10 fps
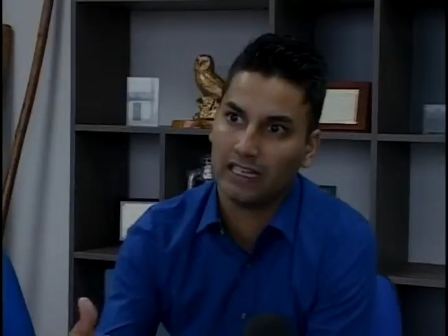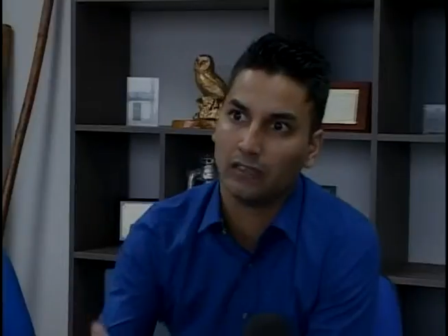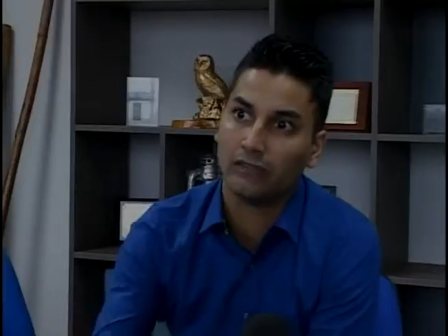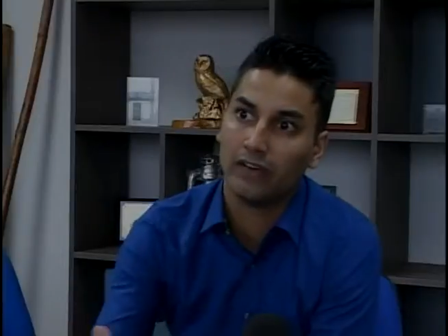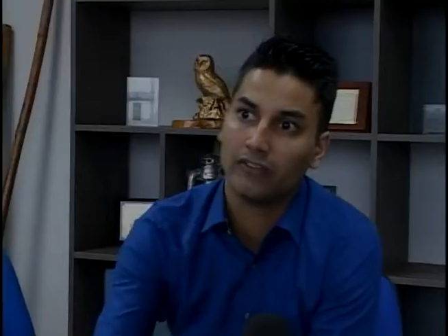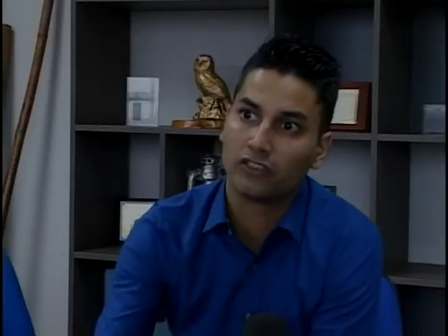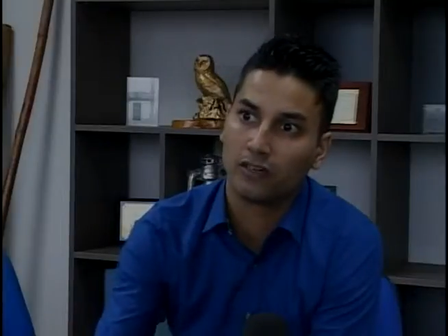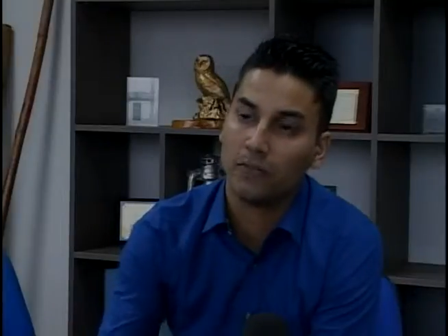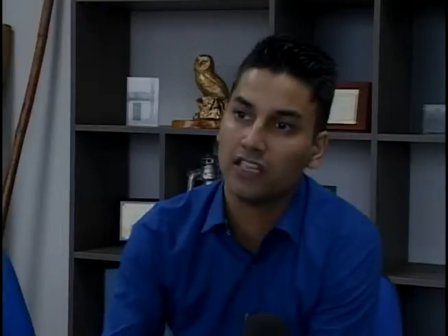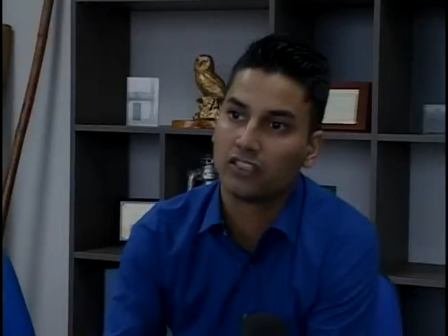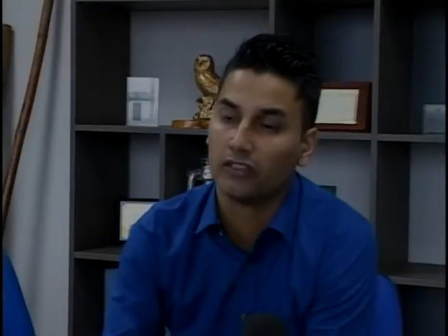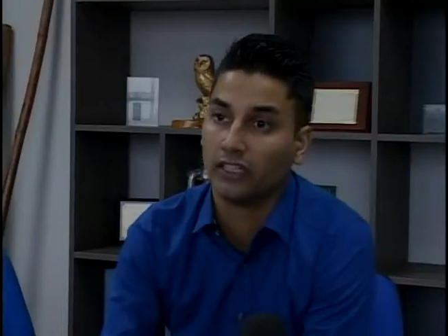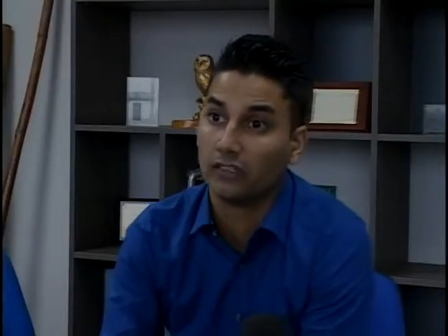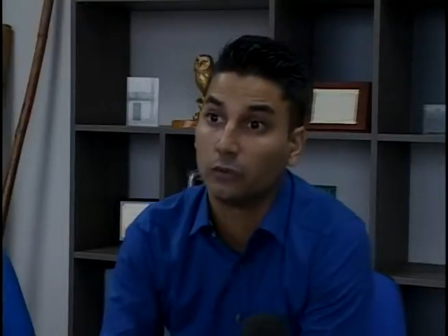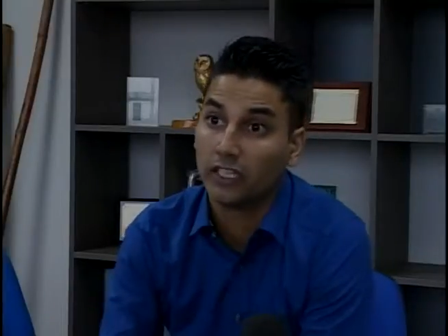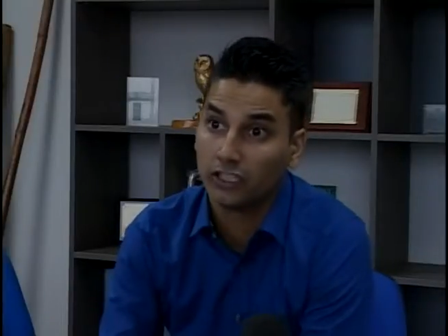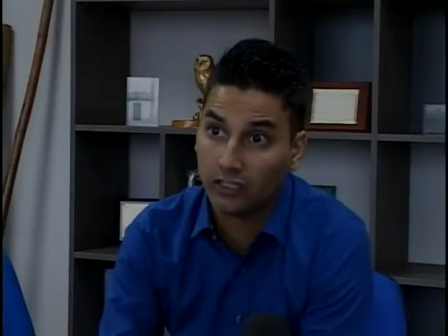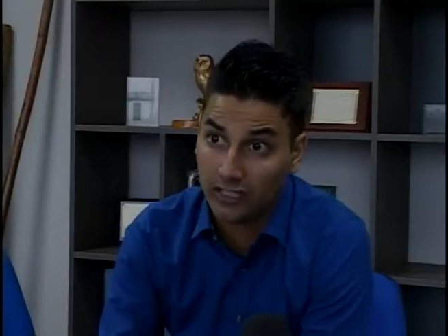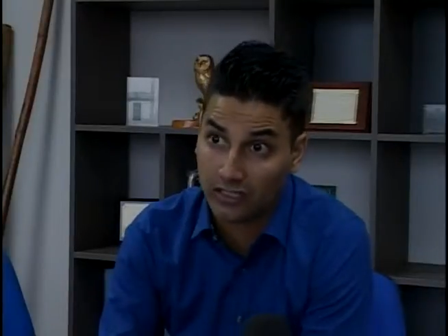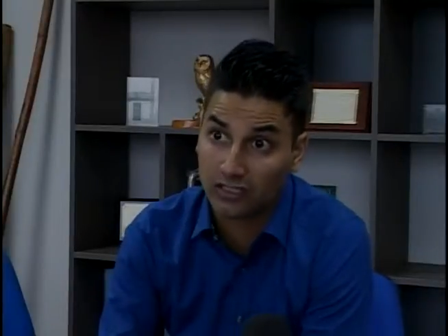now the 5-star Main Street. The
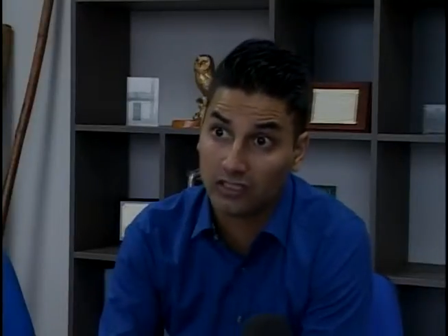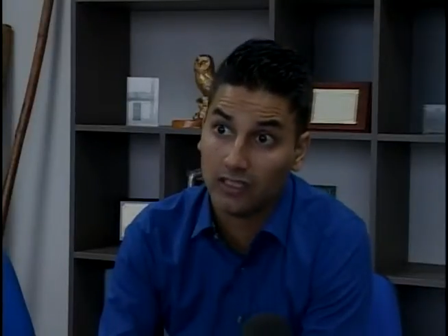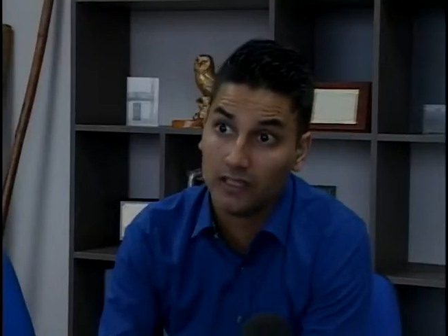question is,